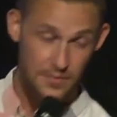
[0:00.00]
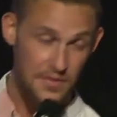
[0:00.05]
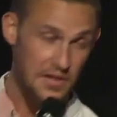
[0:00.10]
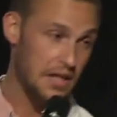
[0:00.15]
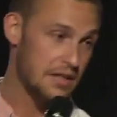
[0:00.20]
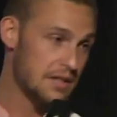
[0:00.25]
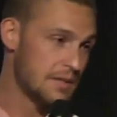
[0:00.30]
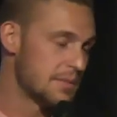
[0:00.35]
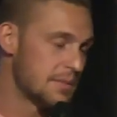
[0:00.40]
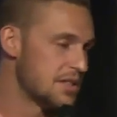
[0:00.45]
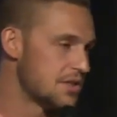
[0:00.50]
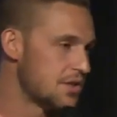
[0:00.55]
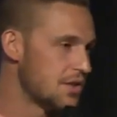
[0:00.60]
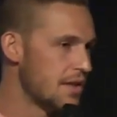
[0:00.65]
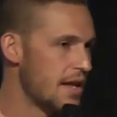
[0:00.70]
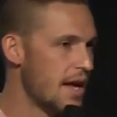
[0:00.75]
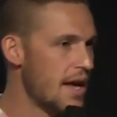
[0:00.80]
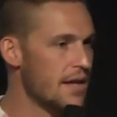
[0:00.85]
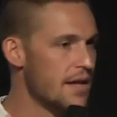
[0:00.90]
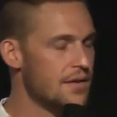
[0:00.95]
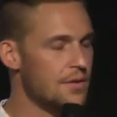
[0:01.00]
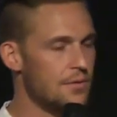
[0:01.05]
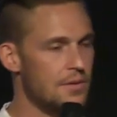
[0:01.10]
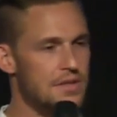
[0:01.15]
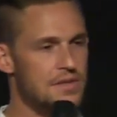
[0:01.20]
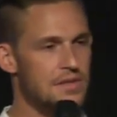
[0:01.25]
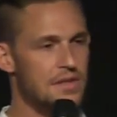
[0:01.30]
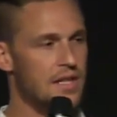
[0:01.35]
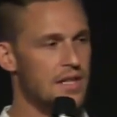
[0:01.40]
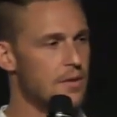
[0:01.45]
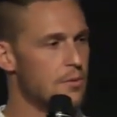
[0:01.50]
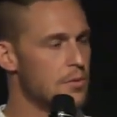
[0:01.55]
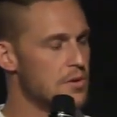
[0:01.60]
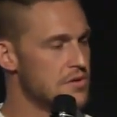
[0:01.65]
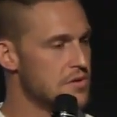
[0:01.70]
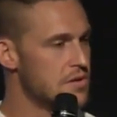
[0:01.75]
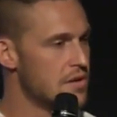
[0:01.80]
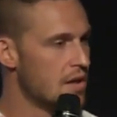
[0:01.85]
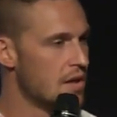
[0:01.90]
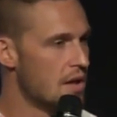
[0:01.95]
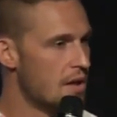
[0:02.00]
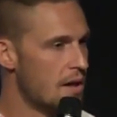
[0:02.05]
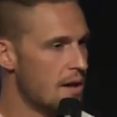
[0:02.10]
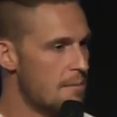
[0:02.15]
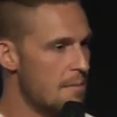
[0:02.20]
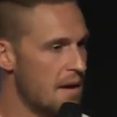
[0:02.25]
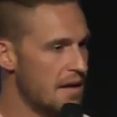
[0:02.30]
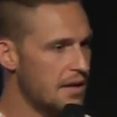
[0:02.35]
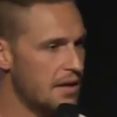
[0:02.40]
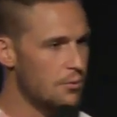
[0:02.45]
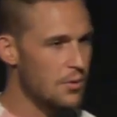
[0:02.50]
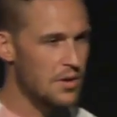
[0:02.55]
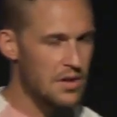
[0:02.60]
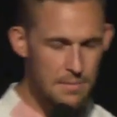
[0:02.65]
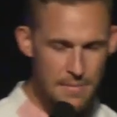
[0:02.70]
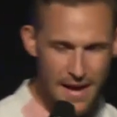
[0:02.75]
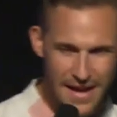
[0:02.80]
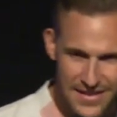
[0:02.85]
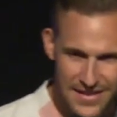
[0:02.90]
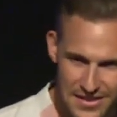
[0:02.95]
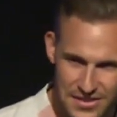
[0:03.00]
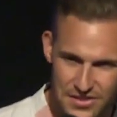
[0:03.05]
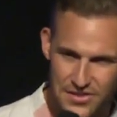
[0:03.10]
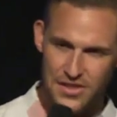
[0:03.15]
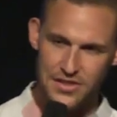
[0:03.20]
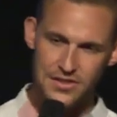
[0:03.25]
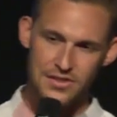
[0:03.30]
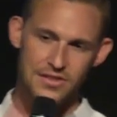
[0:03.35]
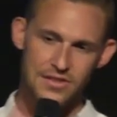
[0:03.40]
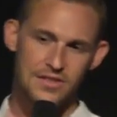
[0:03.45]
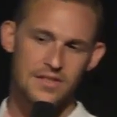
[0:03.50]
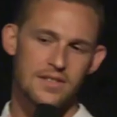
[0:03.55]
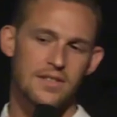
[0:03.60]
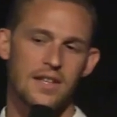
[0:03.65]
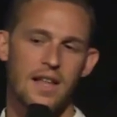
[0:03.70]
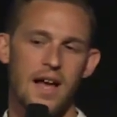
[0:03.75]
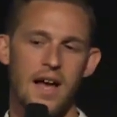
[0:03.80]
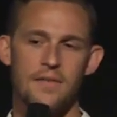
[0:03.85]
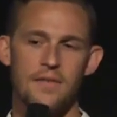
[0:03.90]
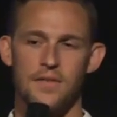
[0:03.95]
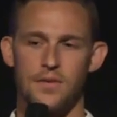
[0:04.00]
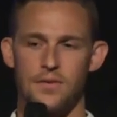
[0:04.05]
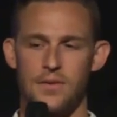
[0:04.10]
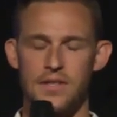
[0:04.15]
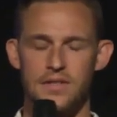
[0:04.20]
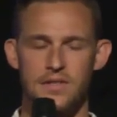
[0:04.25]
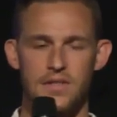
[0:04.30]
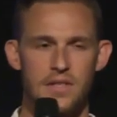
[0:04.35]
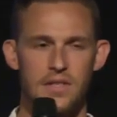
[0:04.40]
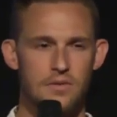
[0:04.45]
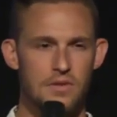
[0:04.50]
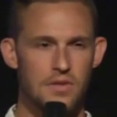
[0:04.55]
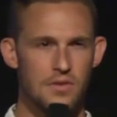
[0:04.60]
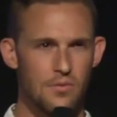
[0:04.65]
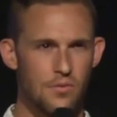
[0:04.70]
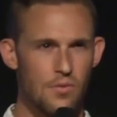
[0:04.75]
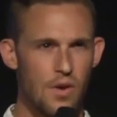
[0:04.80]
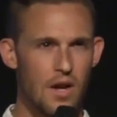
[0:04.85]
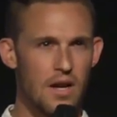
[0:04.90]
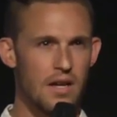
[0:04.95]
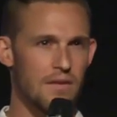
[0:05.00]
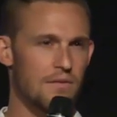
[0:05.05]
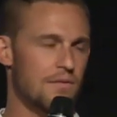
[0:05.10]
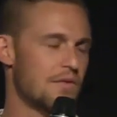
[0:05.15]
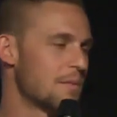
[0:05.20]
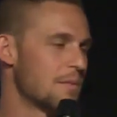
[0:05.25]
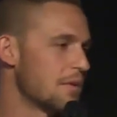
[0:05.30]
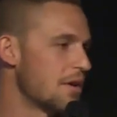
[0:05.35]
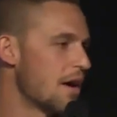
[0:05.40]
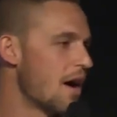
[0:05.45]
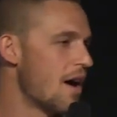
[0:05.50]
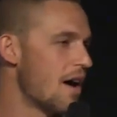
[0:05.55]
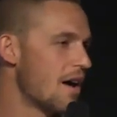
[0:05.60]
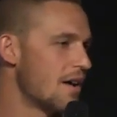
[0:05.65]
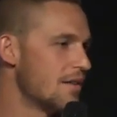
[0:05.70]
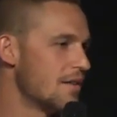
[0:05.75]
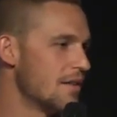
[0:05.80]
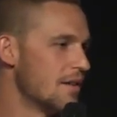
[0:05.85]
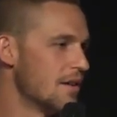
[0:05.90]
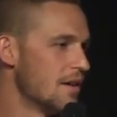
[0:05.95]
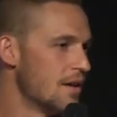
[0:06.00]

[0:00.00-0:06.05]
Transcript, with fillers: I forgot to mention that. The reason he was making really bad decisions in life, the reason he was running from God